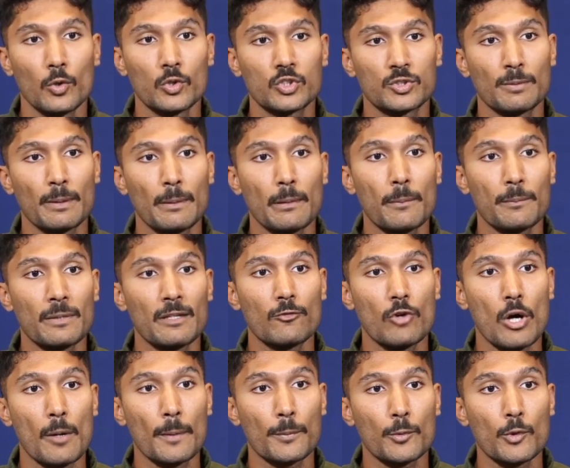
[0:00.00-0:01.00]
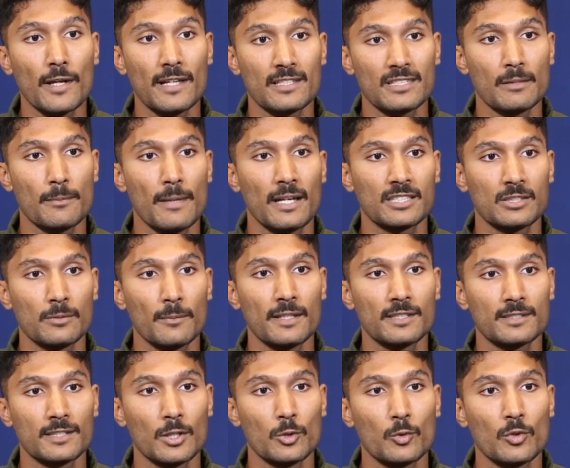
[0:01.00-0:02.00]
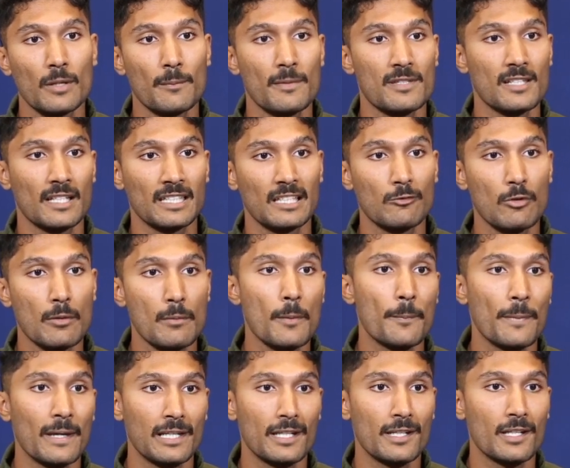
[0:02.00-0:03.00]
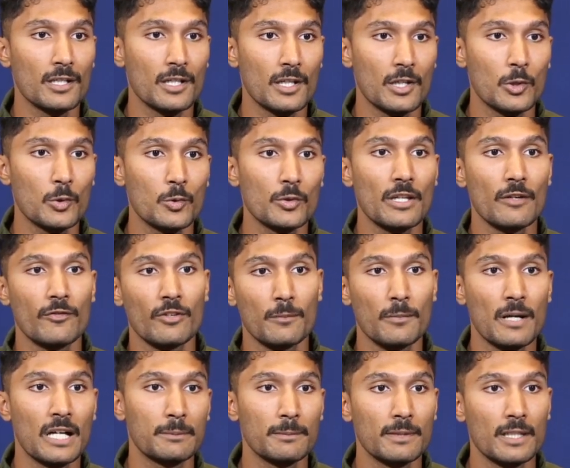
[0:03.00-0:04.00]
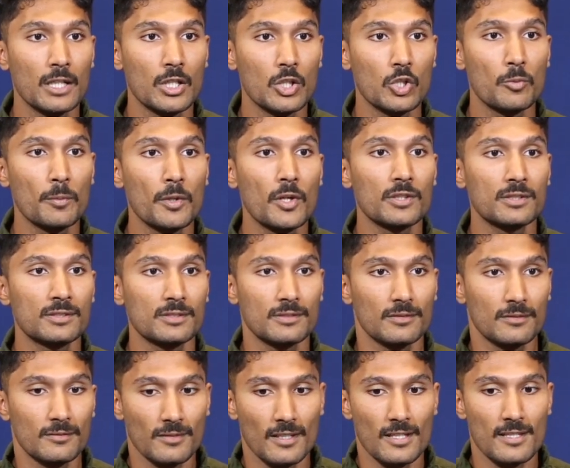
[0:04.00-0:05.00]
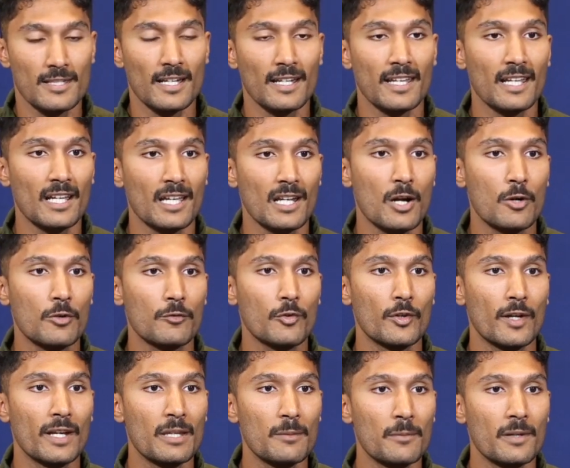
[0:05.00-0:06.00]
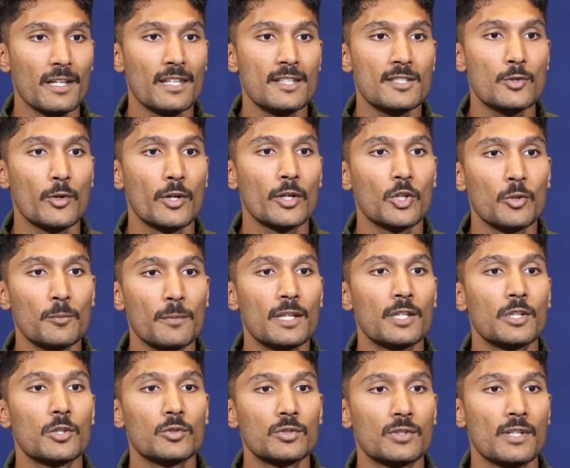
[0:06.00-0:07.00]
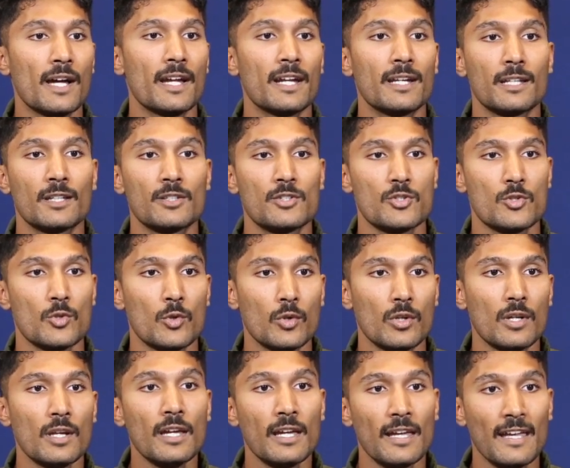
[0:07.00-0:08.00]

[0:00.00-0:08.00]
usme main apne warm up ko kaise maximize karu, ki main zyada warm up pehle na kar lu ya fir baad mein na karu, because sitting around for anybody is going to make you tight and sore,